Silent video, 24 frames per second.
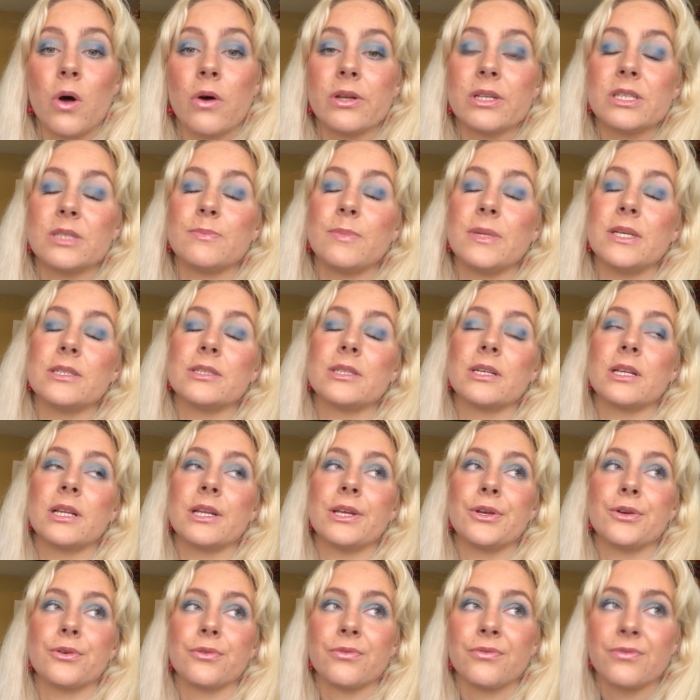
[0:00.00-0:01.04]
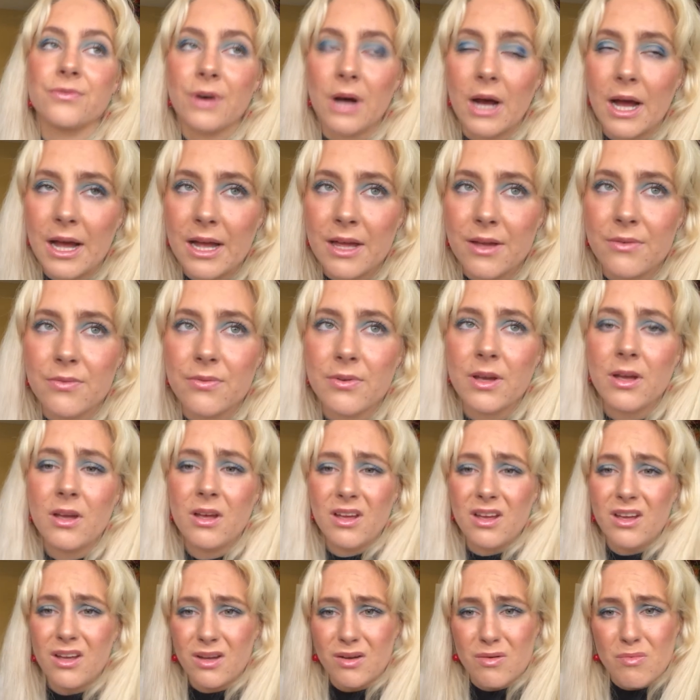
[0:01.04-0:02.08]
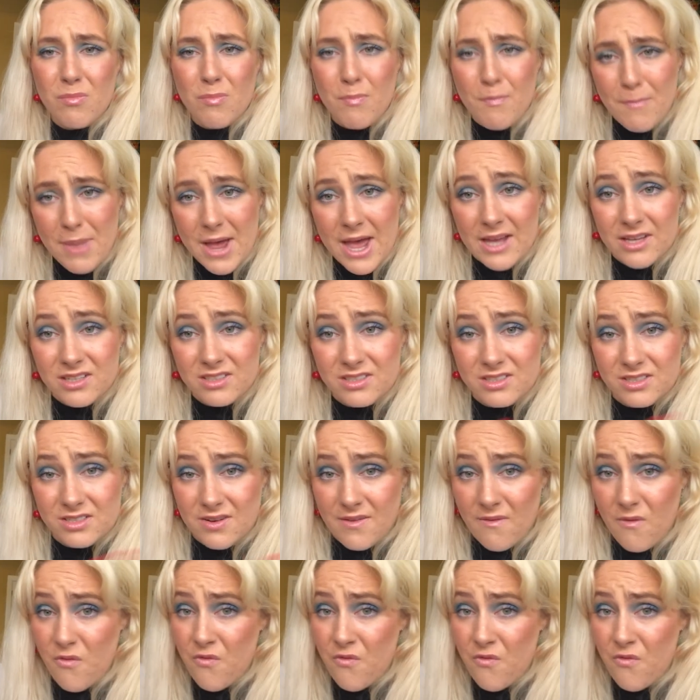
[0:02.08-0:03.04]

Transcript: Quality is basically your 5 best